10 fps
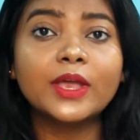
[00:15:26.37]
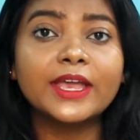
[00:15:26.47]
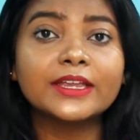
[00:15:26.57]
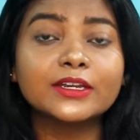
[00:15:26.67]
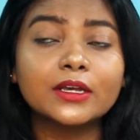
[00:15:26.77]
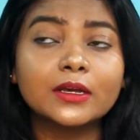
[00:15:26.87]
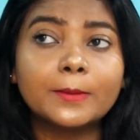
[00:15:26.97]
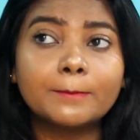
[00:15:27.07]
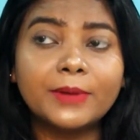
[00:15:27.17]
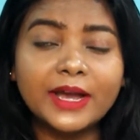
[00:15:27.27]

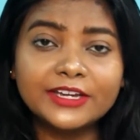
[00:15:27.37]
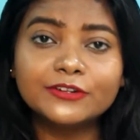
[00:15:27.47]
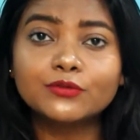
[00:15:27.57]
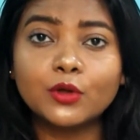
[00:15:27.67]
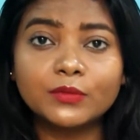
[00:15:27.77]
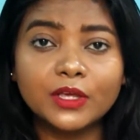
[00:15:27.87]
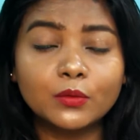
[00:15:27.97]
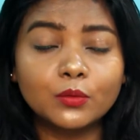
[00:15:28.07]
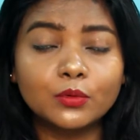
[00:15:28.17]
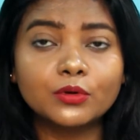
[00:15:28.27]
and buy it from
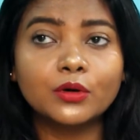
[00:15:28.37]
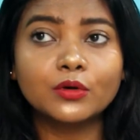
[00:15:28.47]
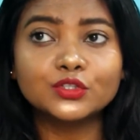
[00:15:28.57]
their own